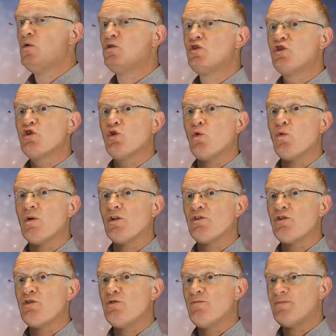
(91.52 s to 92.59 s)
Sure will
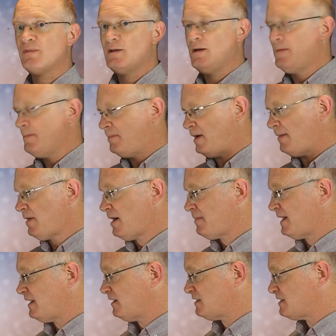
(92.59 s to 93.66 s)
do. Bye-bye,
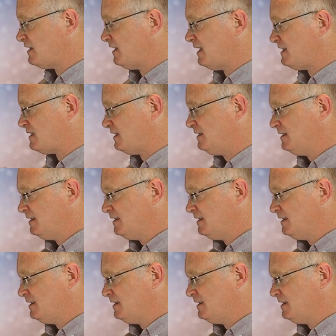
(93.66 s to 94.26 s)
Maynard. I'll see you later.